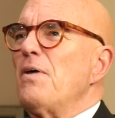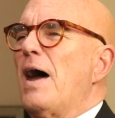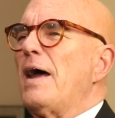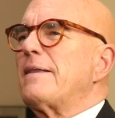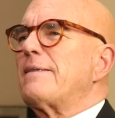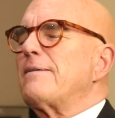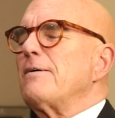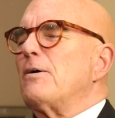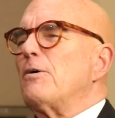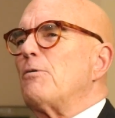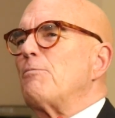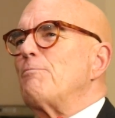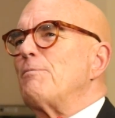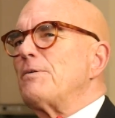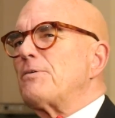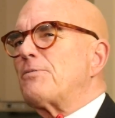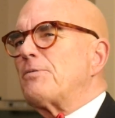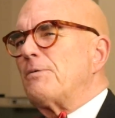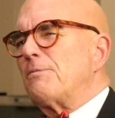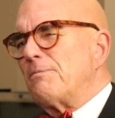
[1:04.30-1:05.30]
not, though.
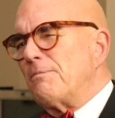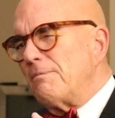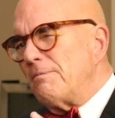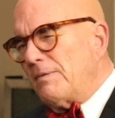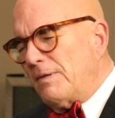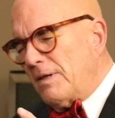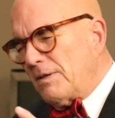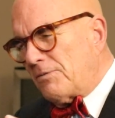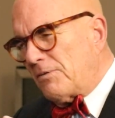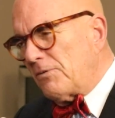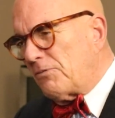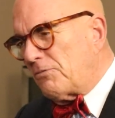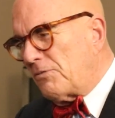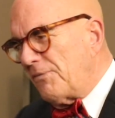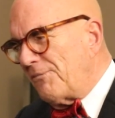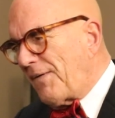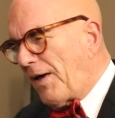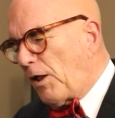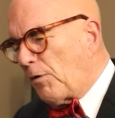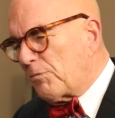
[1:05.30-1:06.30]
So let's just
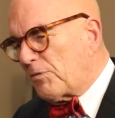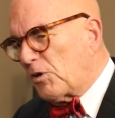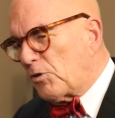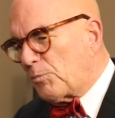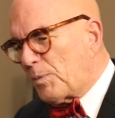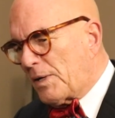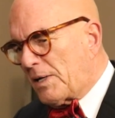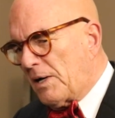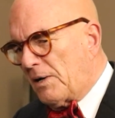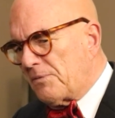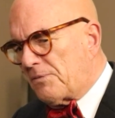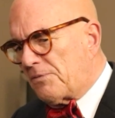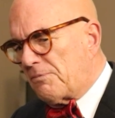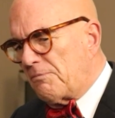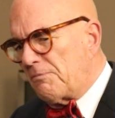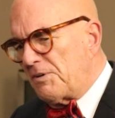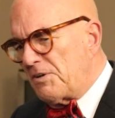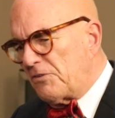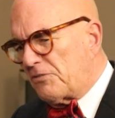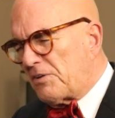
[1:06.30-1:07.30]
develop this. Because
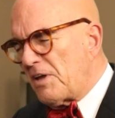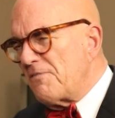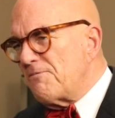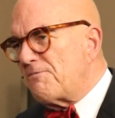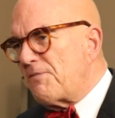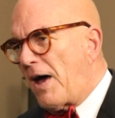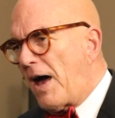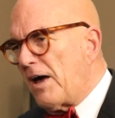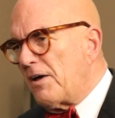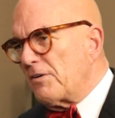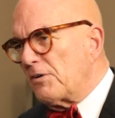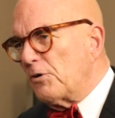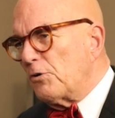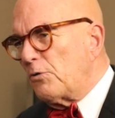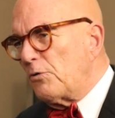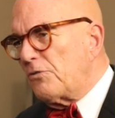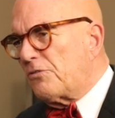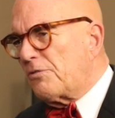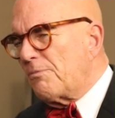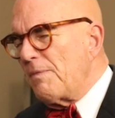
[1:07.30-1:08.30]
when you say
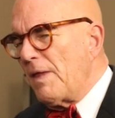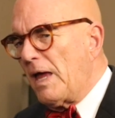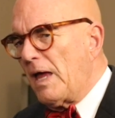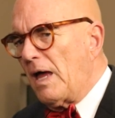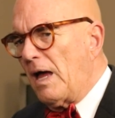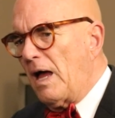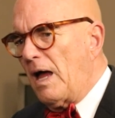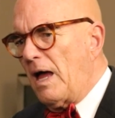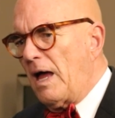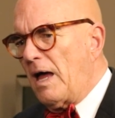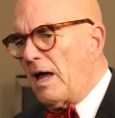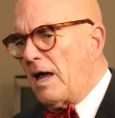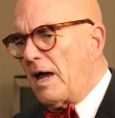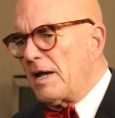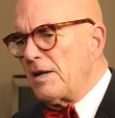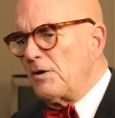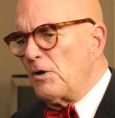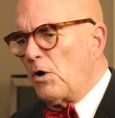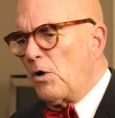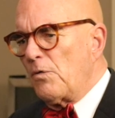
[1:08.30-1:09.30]
values,
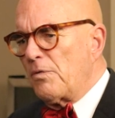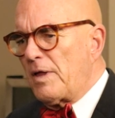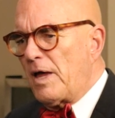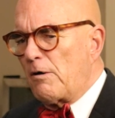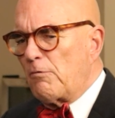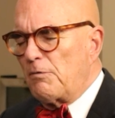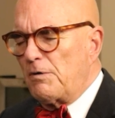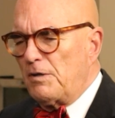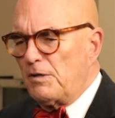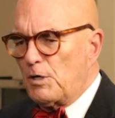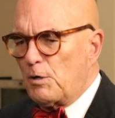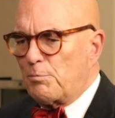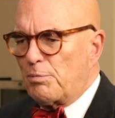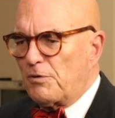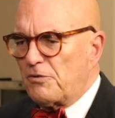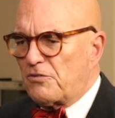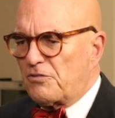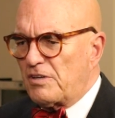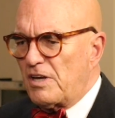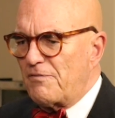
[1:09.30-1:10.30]
I know that when
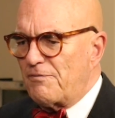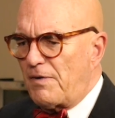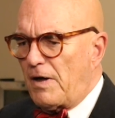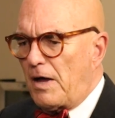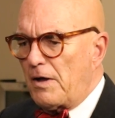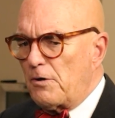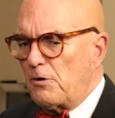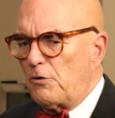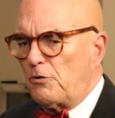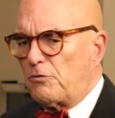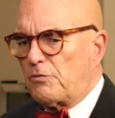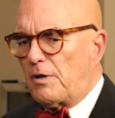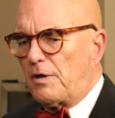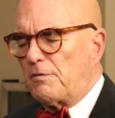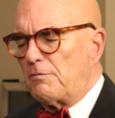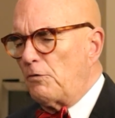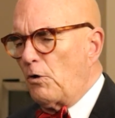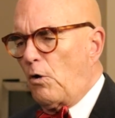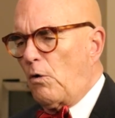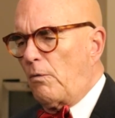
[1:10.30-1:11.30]
Liberals say values,
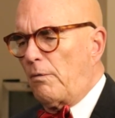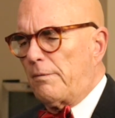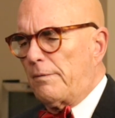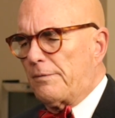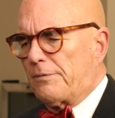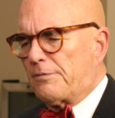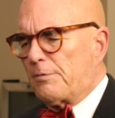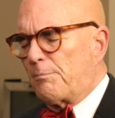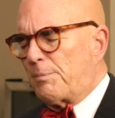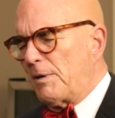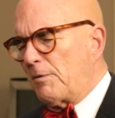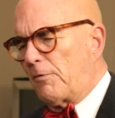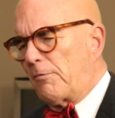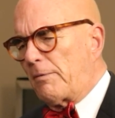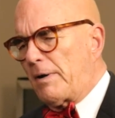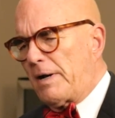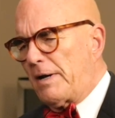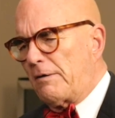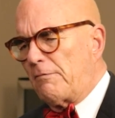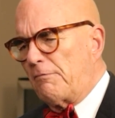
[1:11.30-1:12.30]
I know there's some people
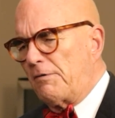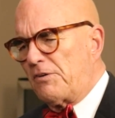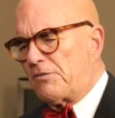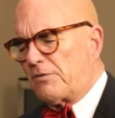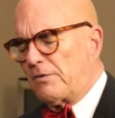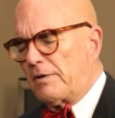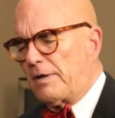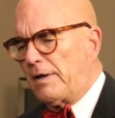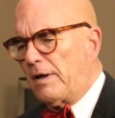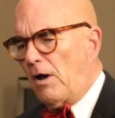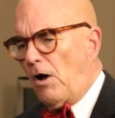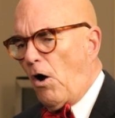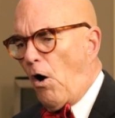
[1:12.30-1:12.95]
writing recently,